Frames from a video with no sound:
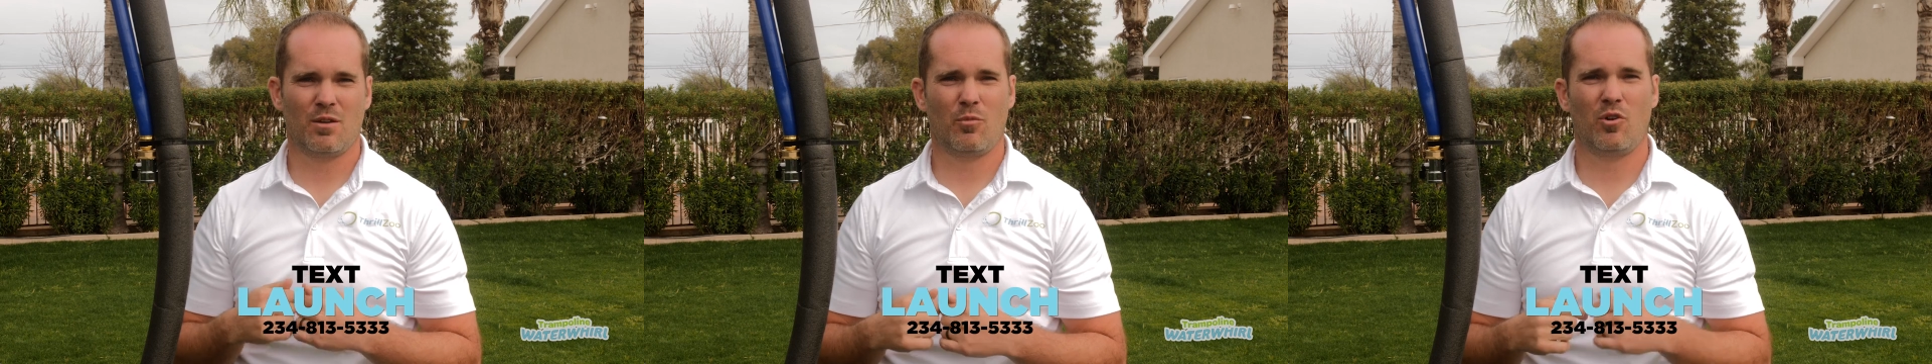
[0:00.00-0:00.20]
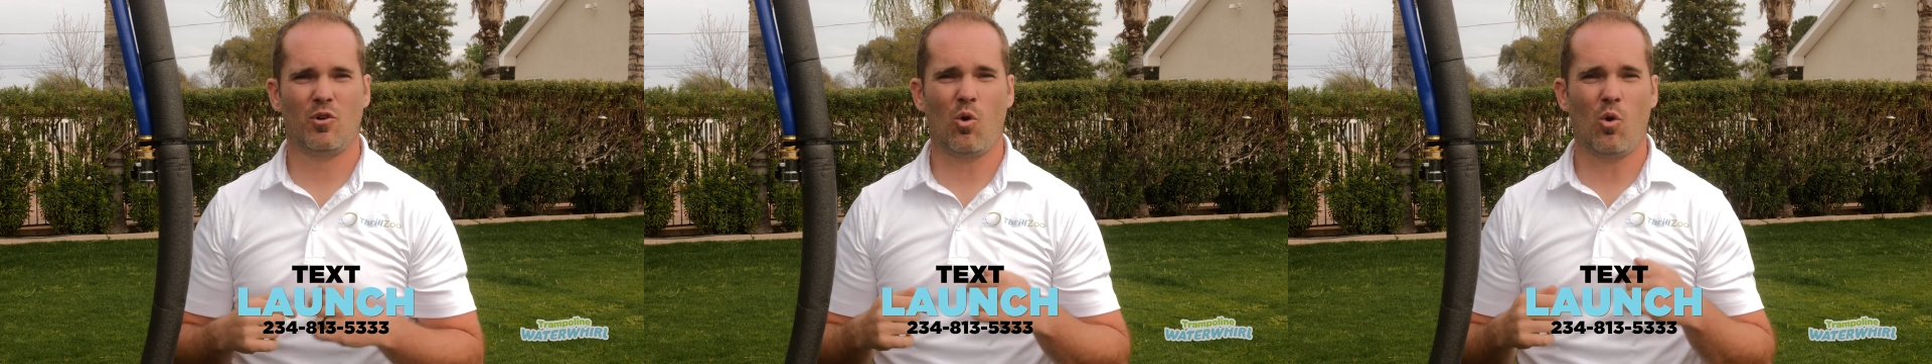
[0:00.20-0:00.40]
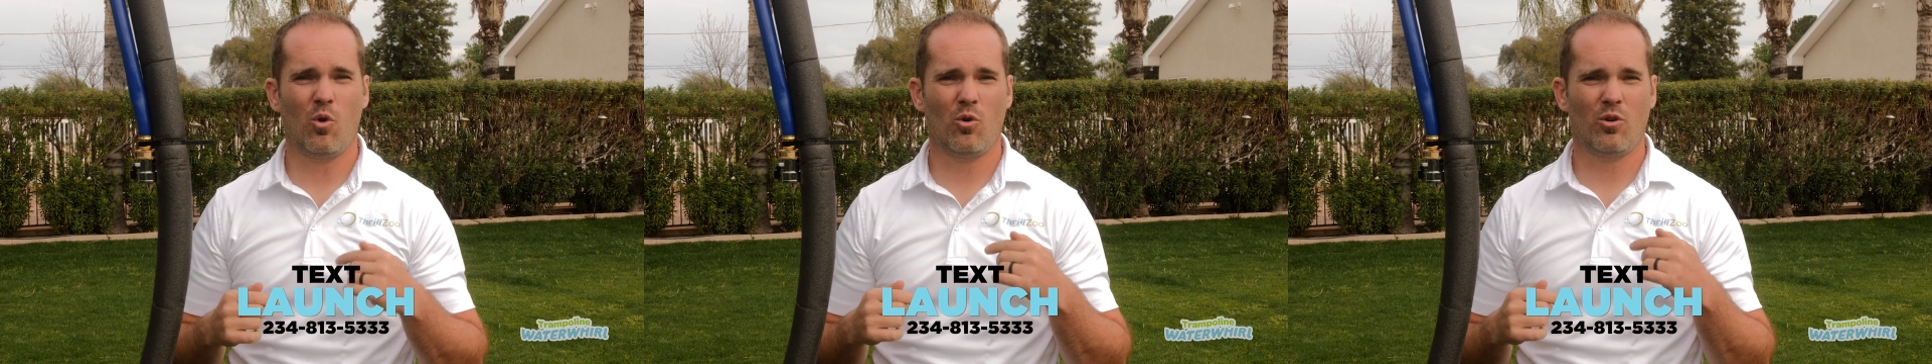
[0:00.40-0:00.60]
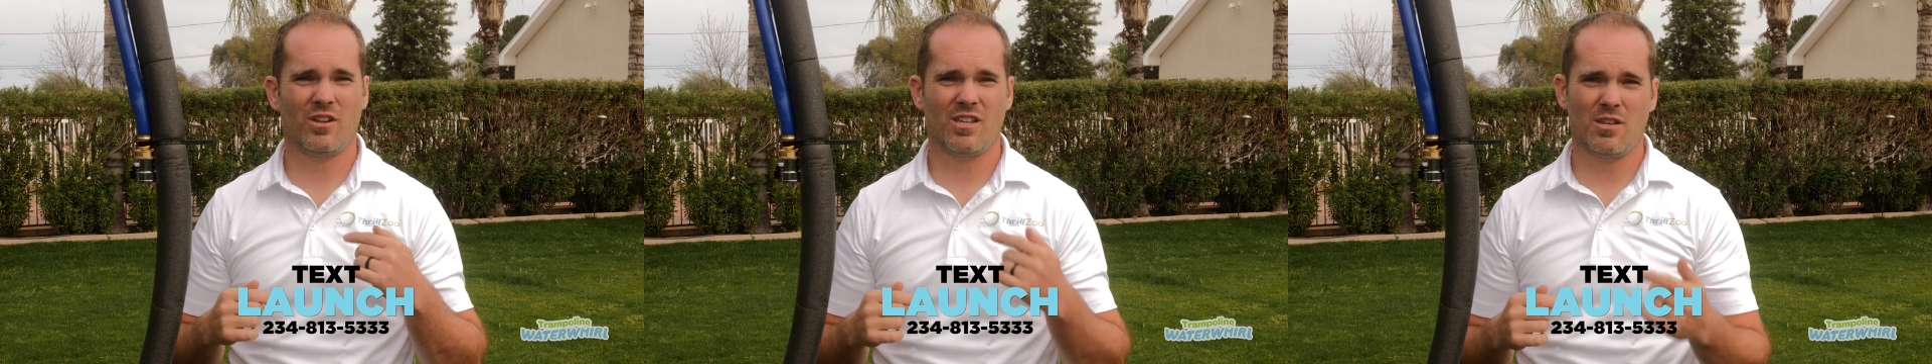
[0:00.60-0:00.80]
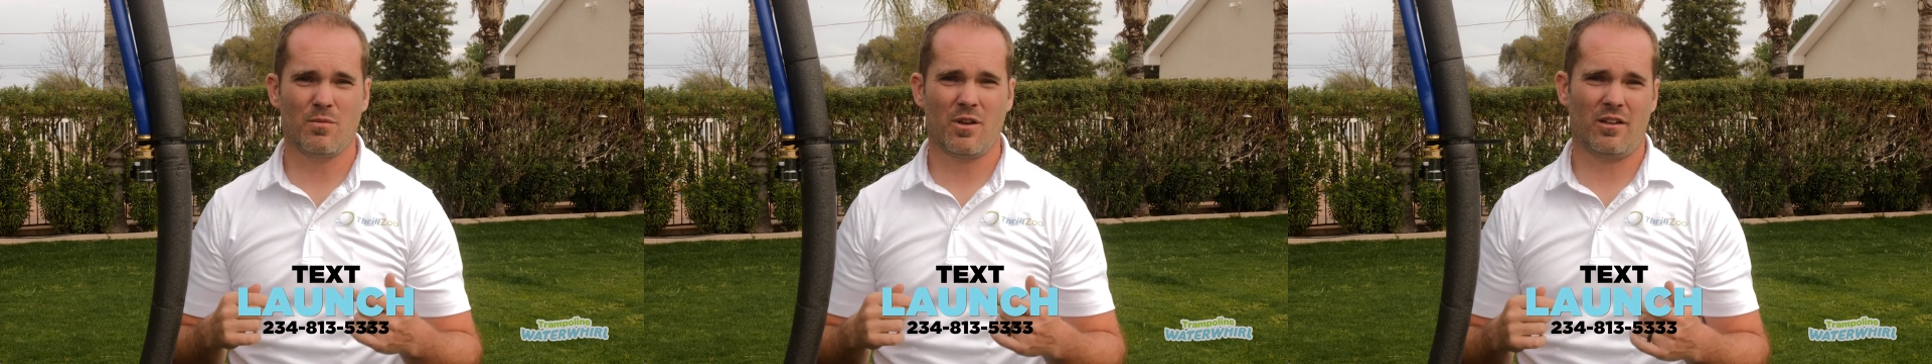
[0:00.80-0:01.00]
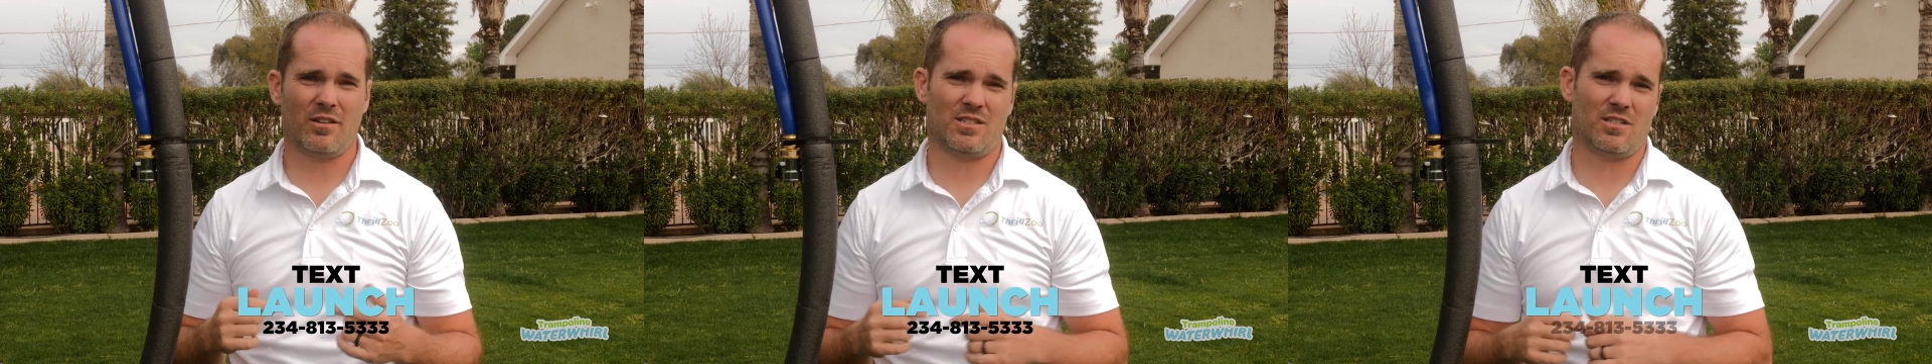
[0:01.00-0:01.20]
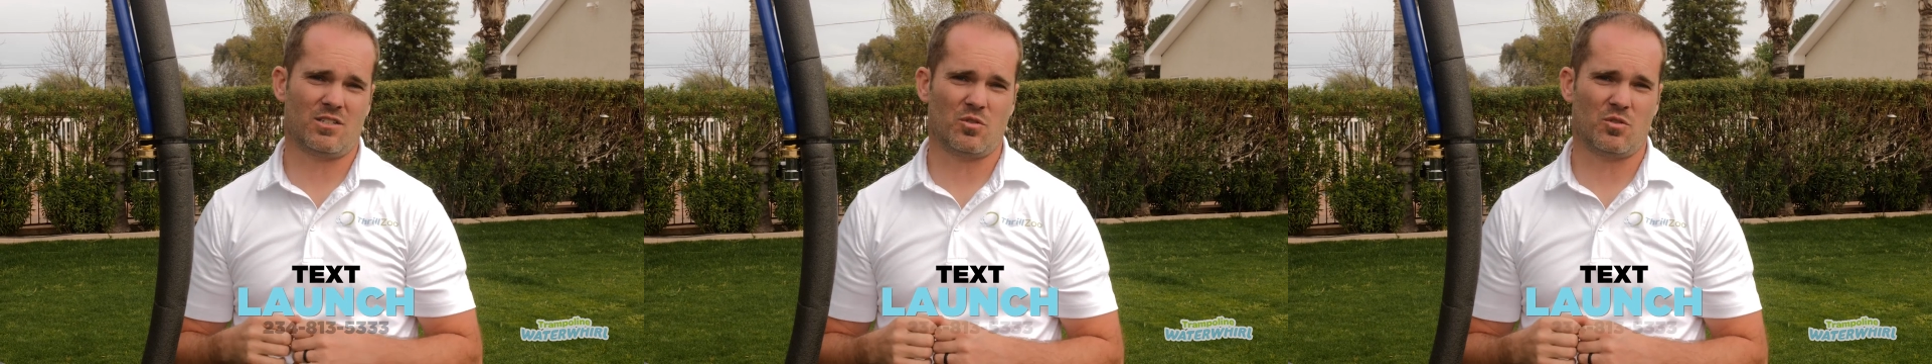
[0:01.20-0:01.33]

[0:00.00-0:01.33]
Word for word: number or email us at